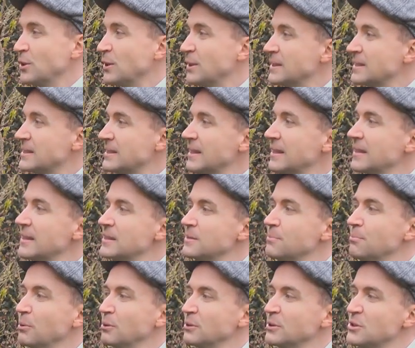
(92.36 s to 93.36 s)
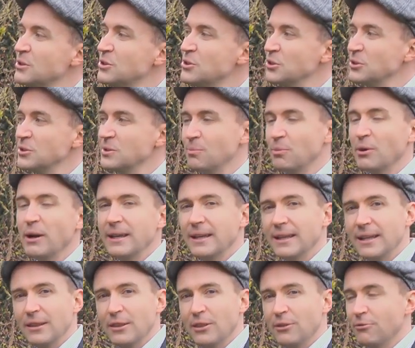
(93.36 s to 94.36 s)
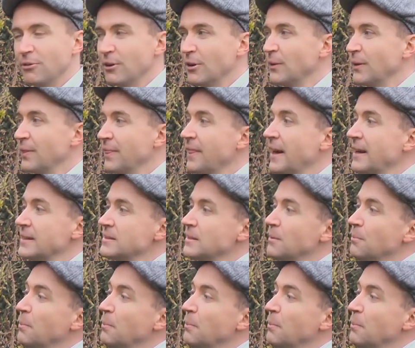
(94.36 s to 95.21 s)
you can see these buds just breaking through, and that's the